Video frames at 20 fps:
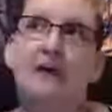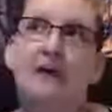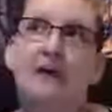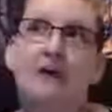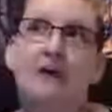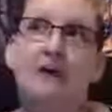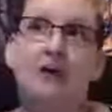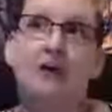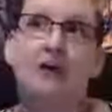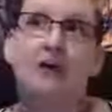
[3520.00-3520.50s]

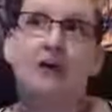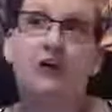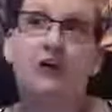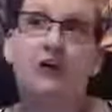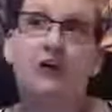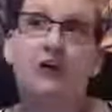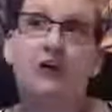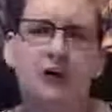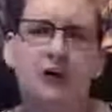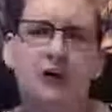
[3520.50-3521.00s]
if you
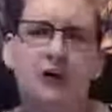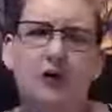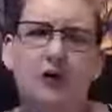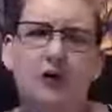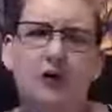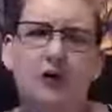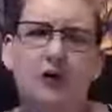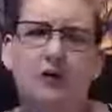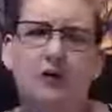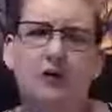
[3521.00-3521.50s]
can, I
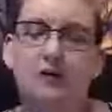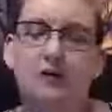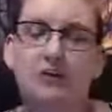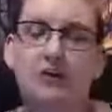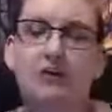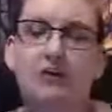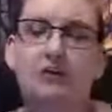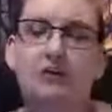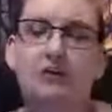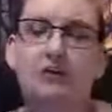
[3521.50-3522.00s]
know you
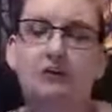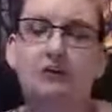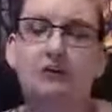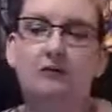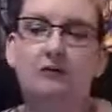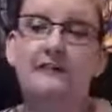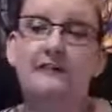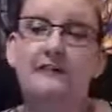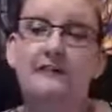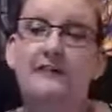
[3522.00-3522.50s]
journal,
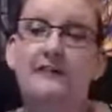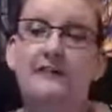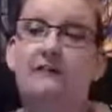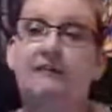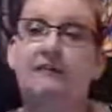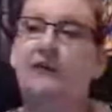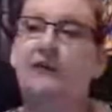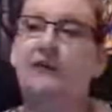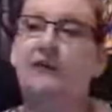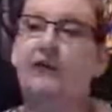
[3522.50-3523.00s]
at least I
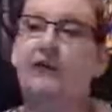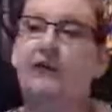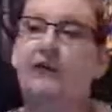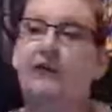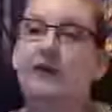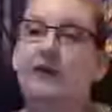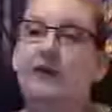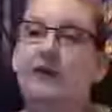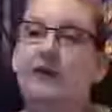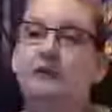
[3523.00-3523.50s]
feel
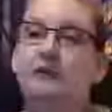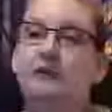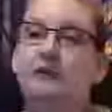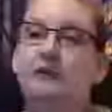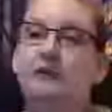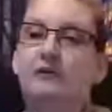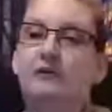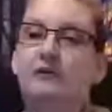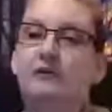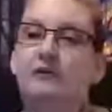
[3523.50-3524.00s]
like you
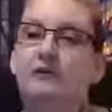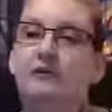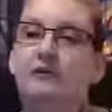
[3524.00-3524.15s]
journal.